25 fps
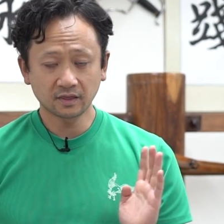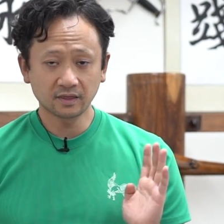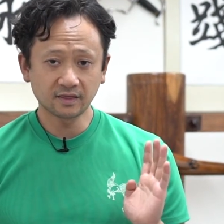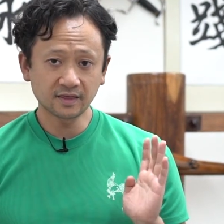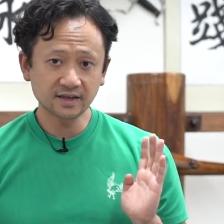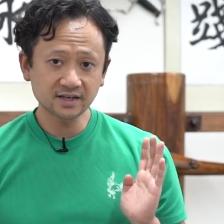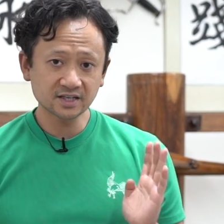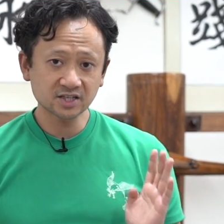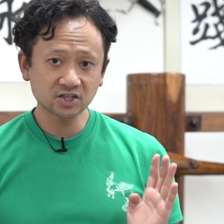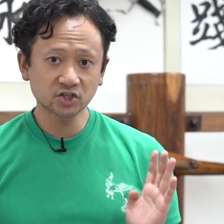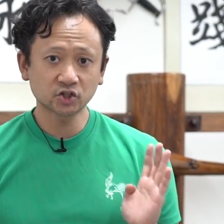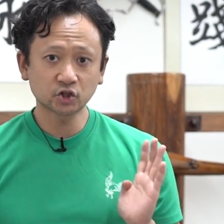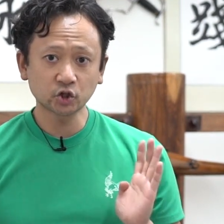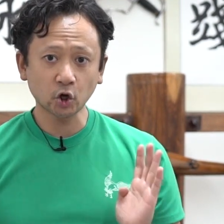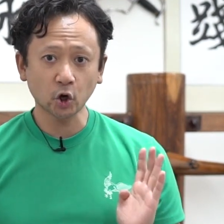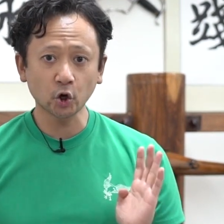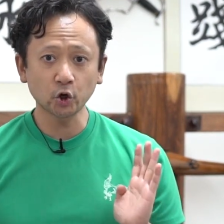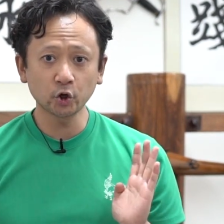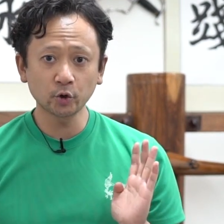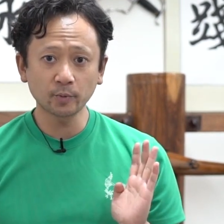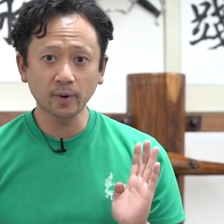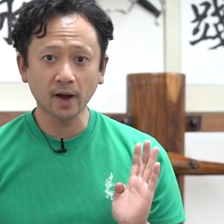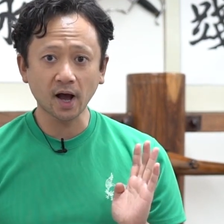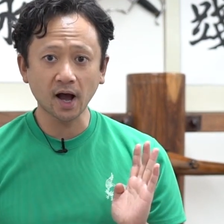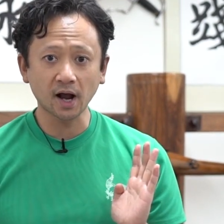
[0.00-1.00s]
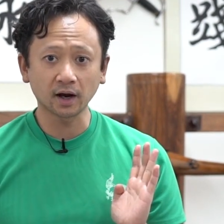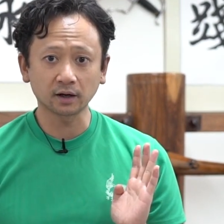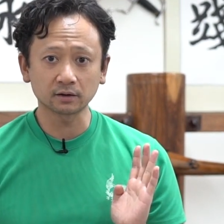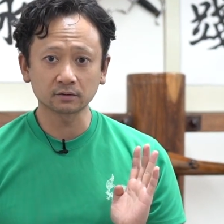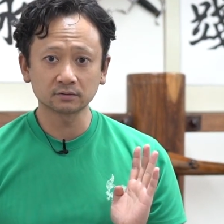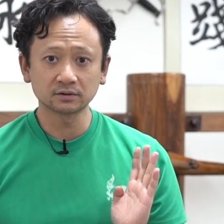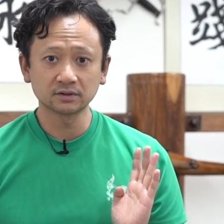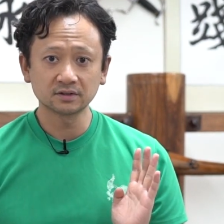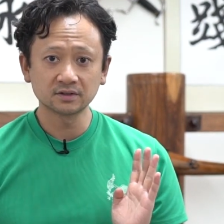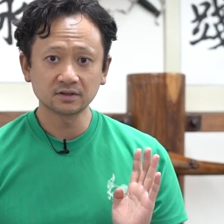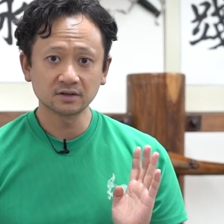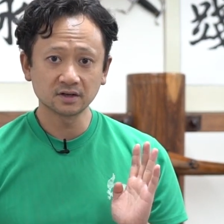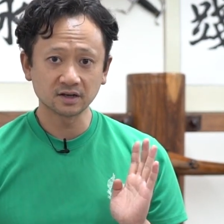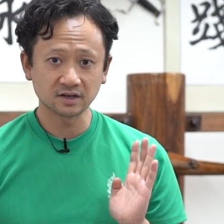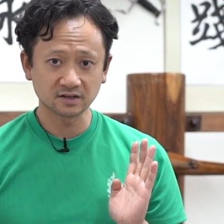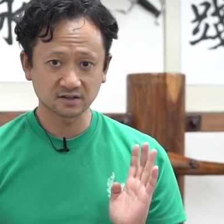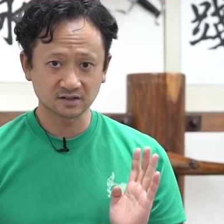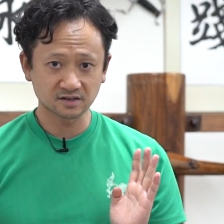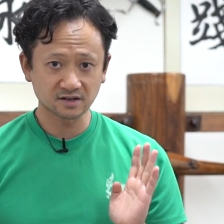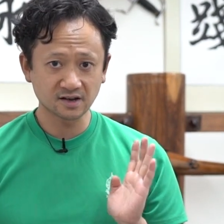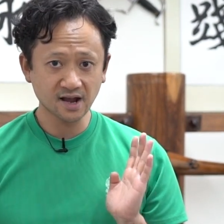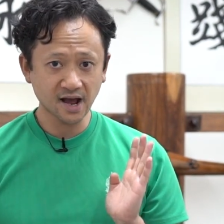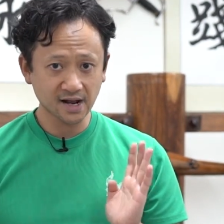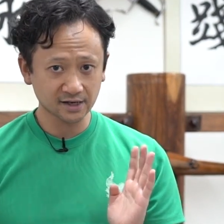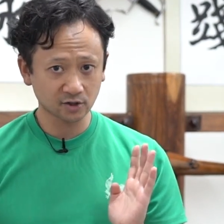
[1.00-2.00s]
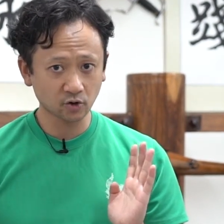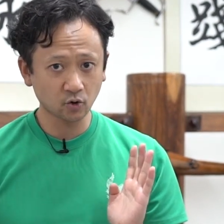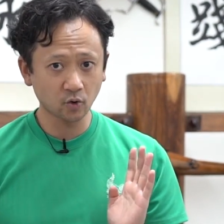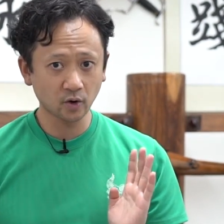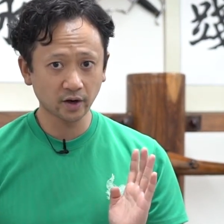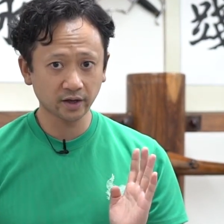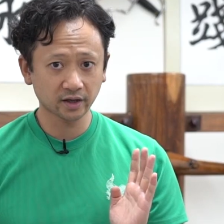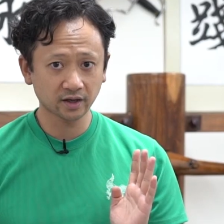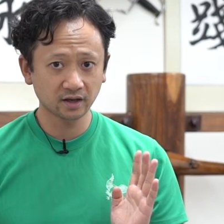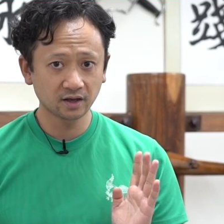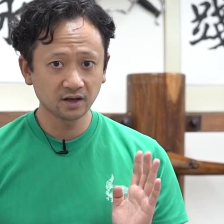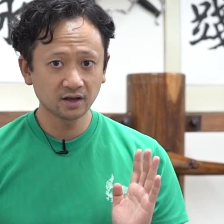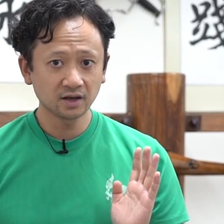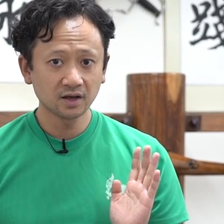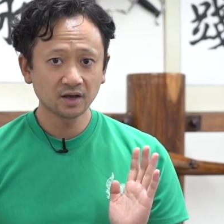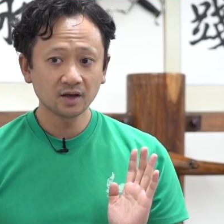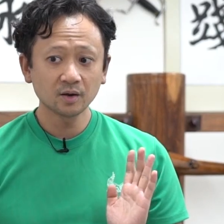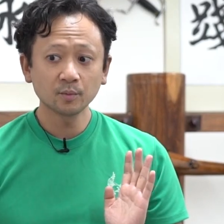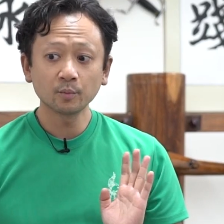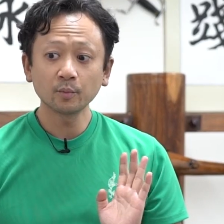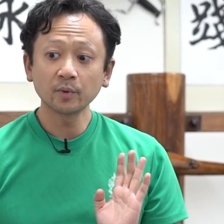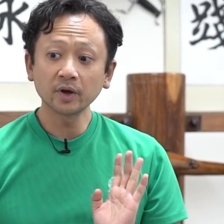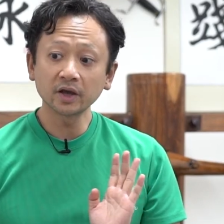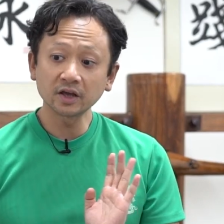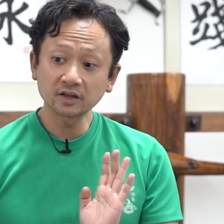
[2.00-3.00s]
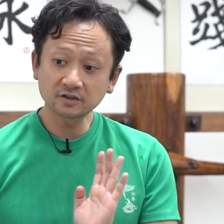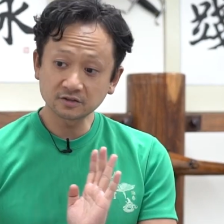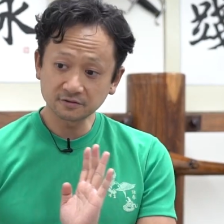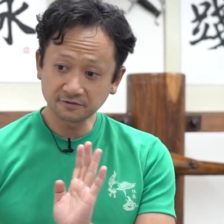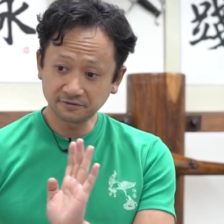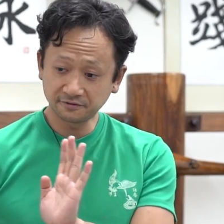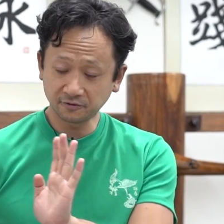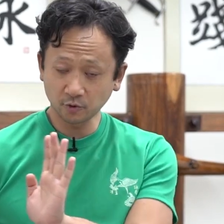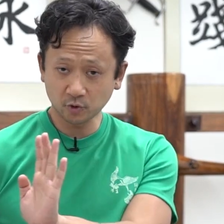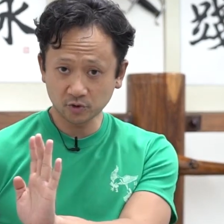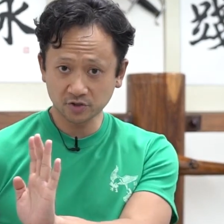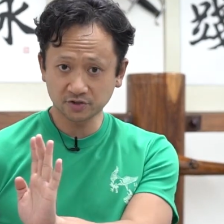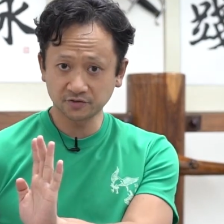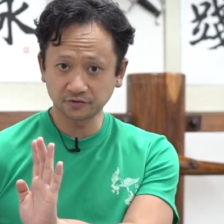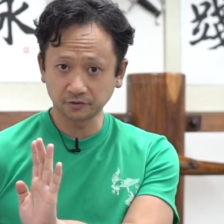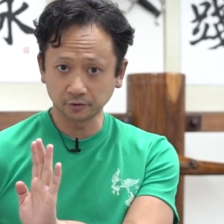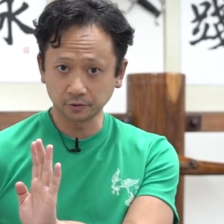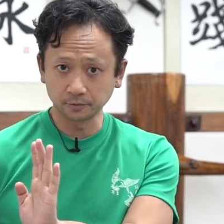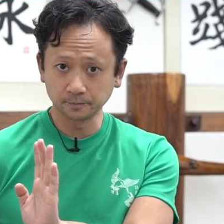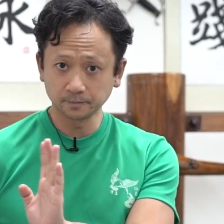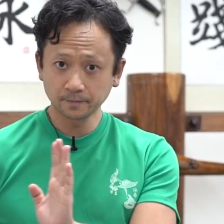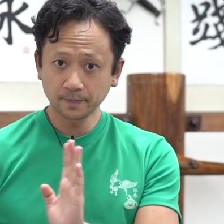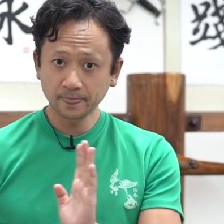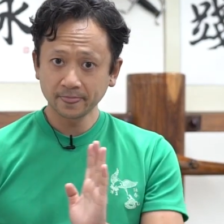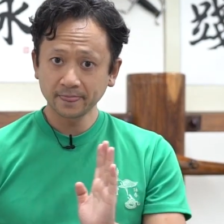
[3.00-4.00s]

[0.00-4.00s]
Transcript: This Teui pak is not quick, it's forceful.